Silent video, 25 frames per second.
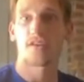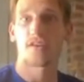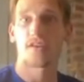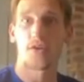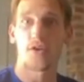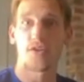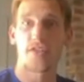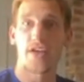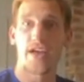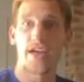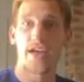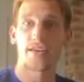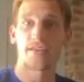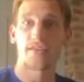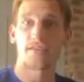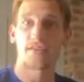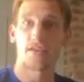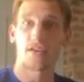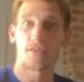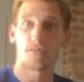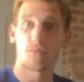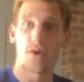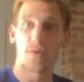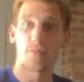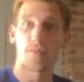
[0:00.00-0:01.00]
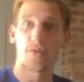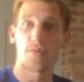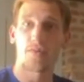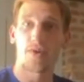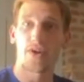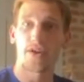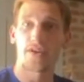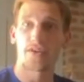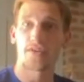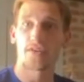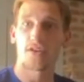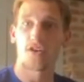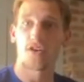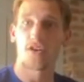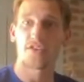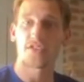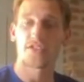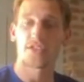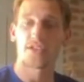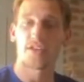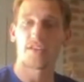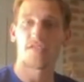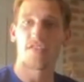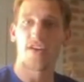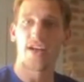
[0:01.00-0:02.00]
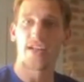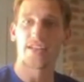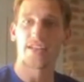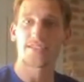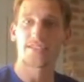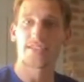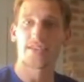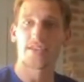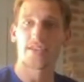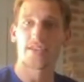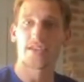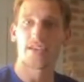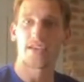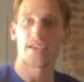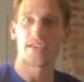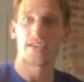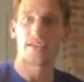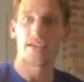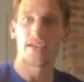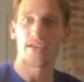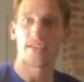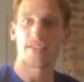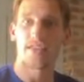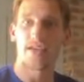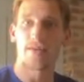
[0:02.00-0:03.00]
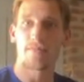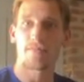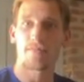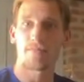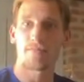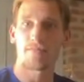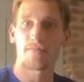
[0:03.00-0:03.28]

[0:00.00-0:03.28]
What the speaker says: But then when we went over to the fans, it then